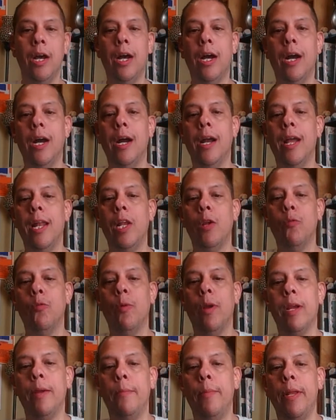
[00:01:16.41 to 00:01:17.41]
I highly
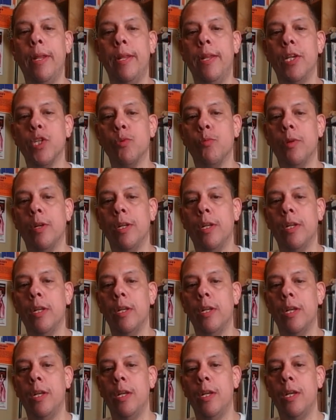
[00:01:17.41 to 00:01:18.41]
recommend this one.
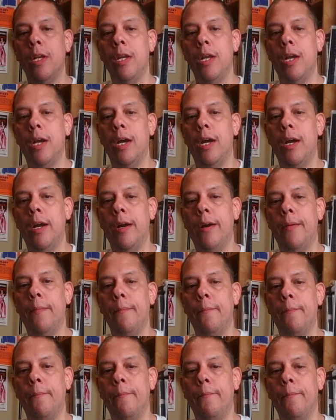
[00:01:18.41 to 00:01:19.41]

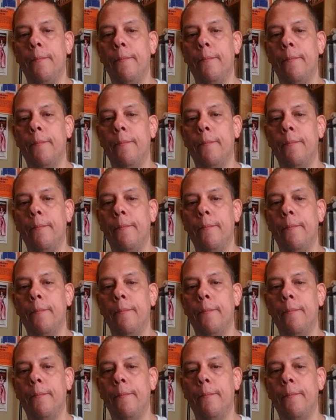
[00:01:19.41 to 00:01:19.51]
Um,